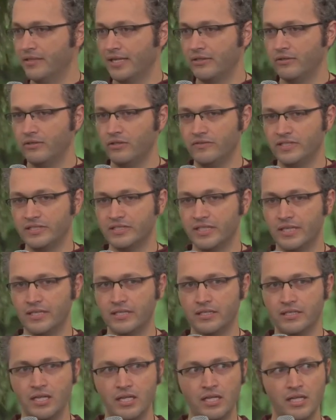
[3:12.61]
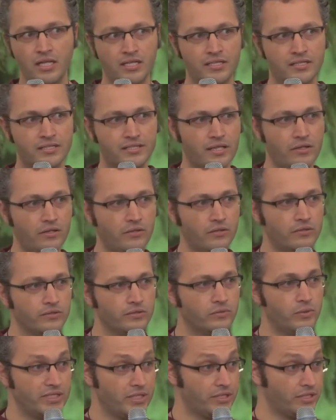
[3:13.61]
Like all of a sudden,
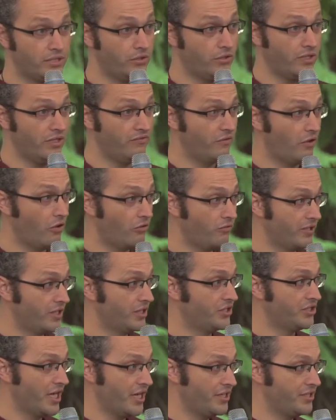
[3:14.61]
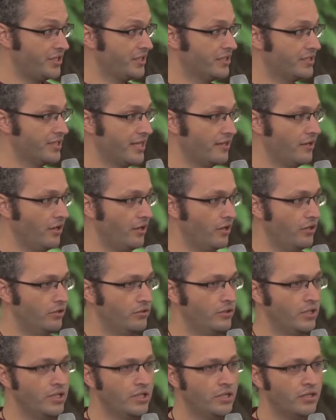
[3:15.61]
cells, which are still evolving and changing as they
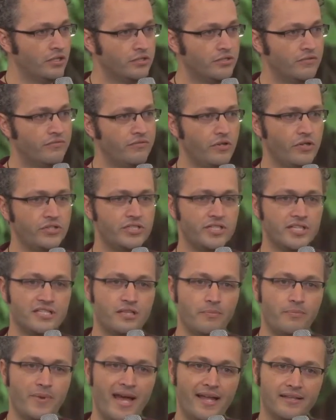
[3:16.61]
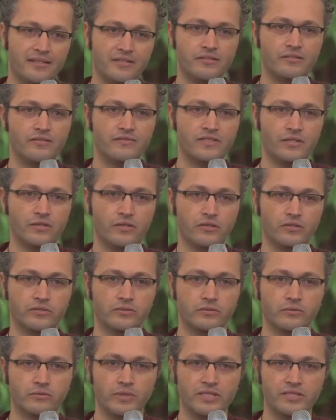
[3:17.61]
go, divergent, it's the patterns of
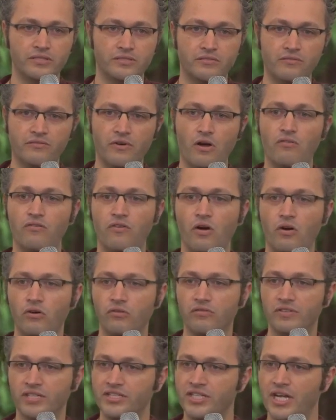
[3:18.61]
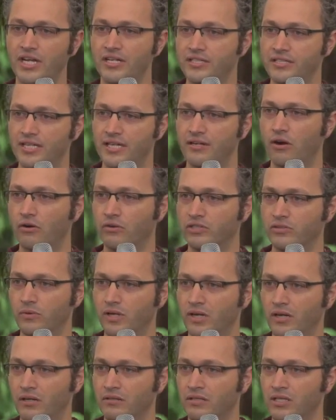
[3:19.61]
cells which evolve and change as they grow as
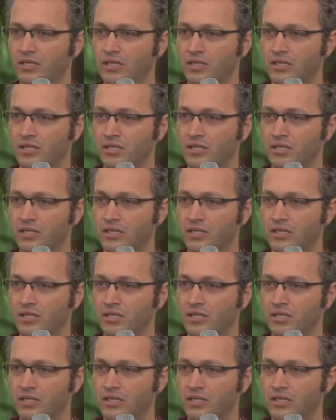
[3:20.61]
well.